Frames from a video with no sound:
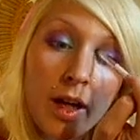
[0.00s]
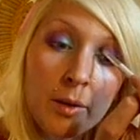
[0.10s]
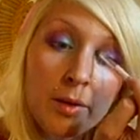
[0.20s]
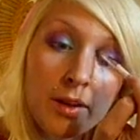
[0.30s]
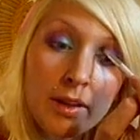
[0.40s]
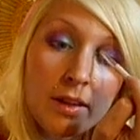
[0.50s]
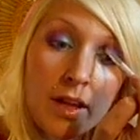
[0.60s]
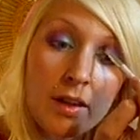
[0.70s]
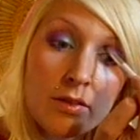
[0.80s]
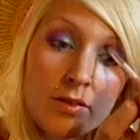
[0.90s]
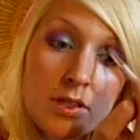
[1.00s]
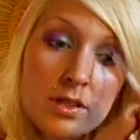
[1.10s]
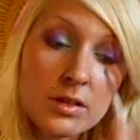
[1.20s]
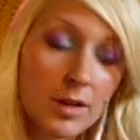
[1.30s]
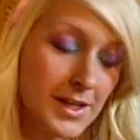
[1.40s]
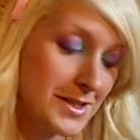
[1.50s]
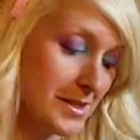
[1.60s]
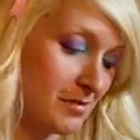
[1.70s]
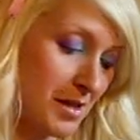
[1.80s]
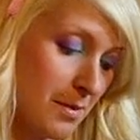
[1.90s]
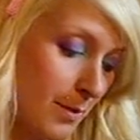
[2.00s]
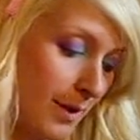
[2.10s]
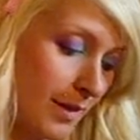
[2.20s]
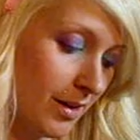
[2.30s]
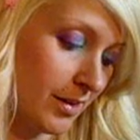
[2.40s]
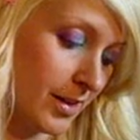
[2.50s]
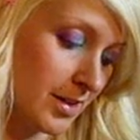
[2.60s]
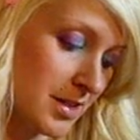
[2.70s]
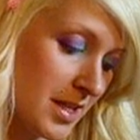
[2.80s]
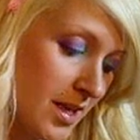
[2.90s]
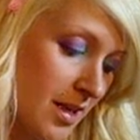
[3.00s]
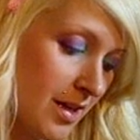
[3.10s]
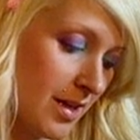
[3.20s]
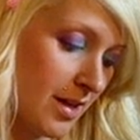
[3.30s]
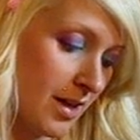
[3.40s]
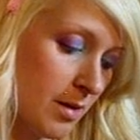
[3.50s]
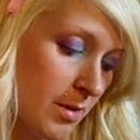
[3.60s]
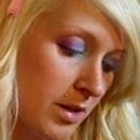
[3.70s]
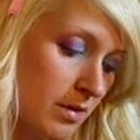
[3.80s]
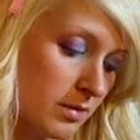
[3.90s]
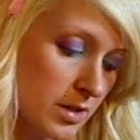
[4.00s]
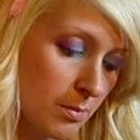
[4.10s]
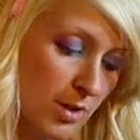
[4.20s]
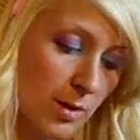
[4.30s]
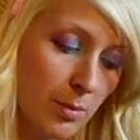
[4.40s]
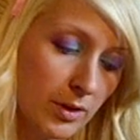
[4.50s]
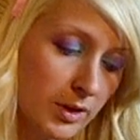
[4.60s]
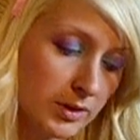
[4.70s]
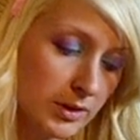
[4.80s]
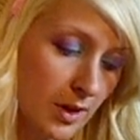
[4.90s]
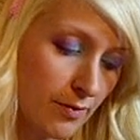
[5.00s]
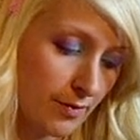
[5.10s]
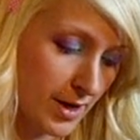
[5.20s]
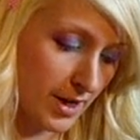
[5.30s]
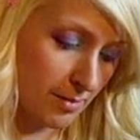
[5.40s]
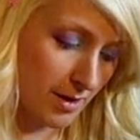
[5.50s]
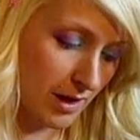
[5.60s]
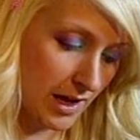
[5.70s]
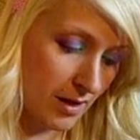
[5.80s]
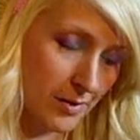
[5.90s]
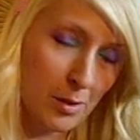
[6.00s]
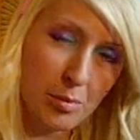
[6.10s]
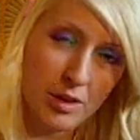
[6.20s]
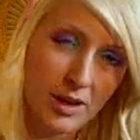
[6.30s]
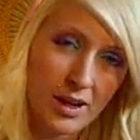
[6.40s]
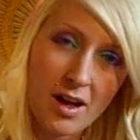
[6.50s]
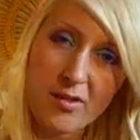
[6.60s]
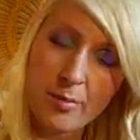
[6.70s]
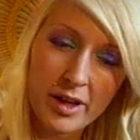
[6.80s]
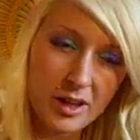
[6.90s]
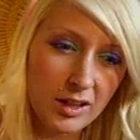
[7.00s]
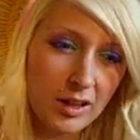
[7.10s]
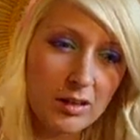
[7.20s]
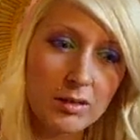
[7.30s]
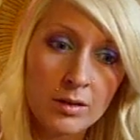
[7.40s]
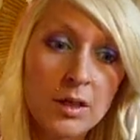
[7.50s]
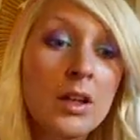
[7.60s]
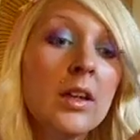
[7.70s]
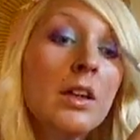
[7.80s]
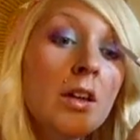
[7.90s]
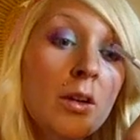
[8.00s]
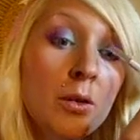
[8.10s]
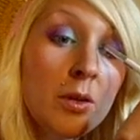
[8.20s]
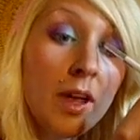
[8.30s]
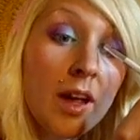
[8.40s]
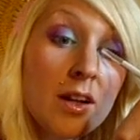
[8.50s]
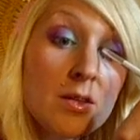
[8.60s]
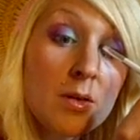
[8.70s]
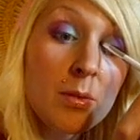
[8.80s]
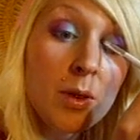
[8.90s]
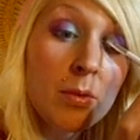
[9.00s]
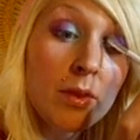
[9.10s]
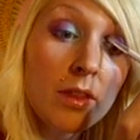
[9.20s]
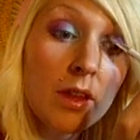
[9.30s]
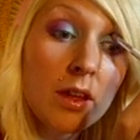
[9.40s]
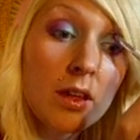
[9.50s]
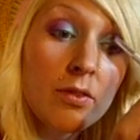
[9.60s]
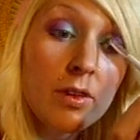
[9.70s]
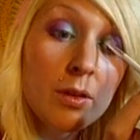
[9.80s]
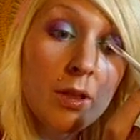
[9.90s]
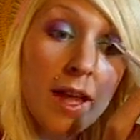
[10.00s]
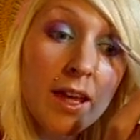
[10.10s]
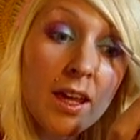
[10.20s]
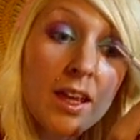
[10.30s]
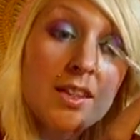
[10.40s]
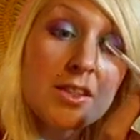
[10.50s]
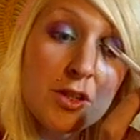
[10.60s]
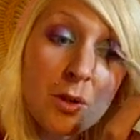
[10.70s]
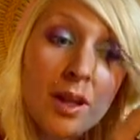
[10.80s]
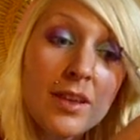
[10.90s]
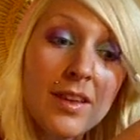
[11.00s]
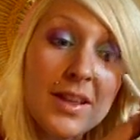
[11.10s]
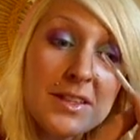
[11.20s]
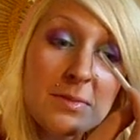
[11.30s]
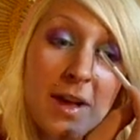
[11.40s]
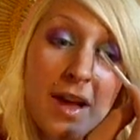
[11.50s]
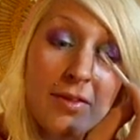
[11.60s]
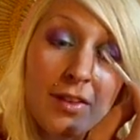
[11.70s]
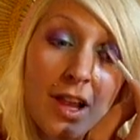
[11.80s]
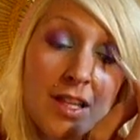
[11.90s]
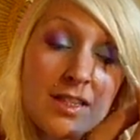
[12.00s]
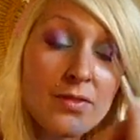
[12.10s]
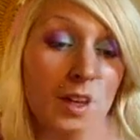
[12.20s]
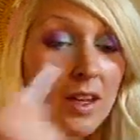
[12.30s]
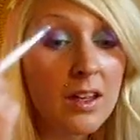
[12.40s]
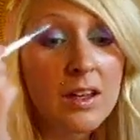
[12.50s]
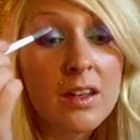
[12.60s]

I really love just crazy vibrant colors. I know some people are afraid about how they'll pull it off, but who cares what people think? If you like it, do it. That's my philosophy.